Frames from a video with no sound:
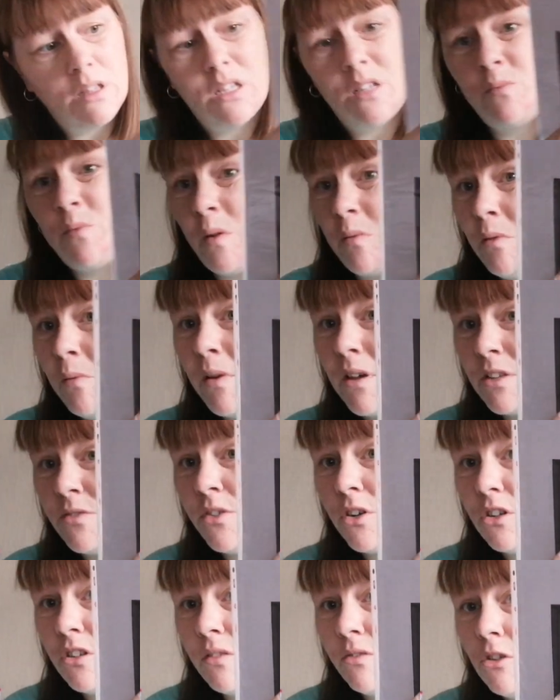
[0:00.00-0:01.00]
That's probably about as
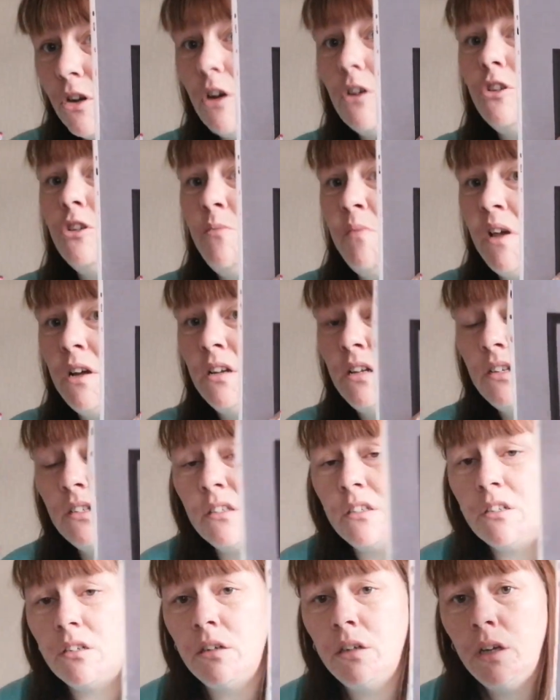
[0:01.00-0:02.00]
far as I've got, to be
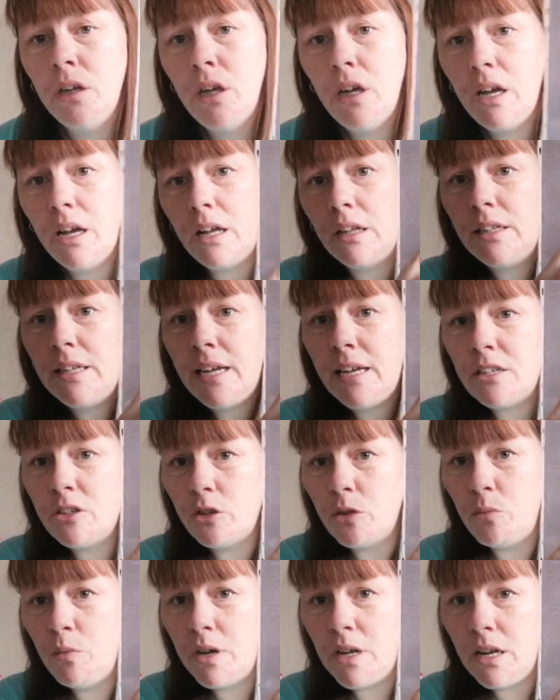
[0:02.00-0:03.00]
honest. And there's
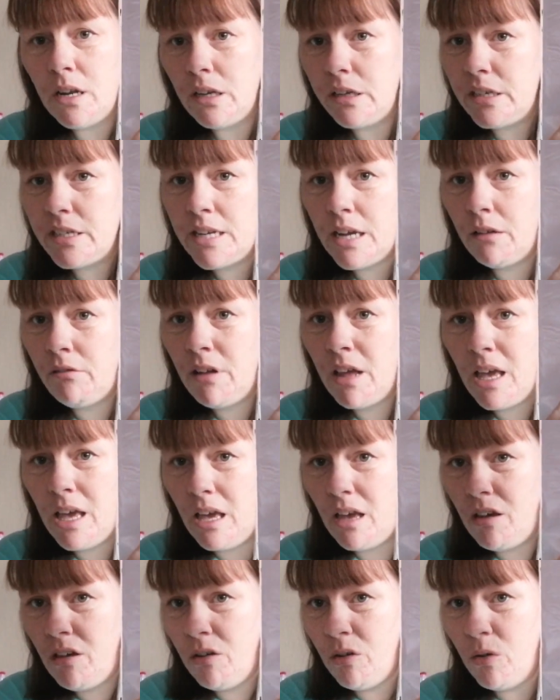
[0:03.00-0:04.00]
somewhere like down
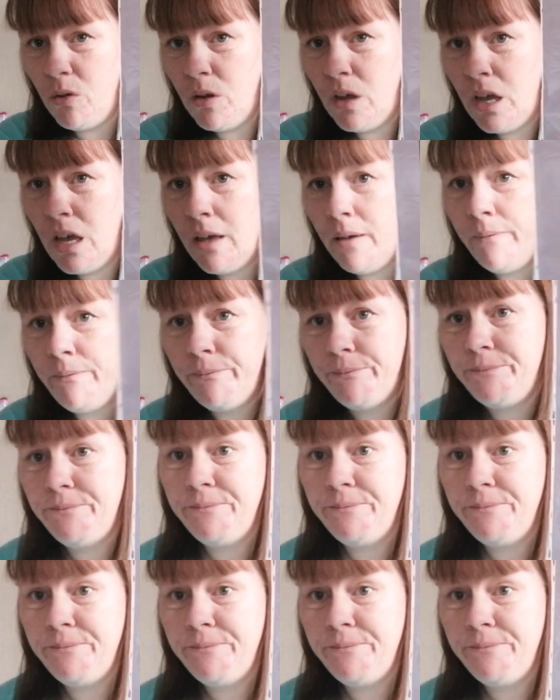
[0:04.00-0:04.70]
here or here.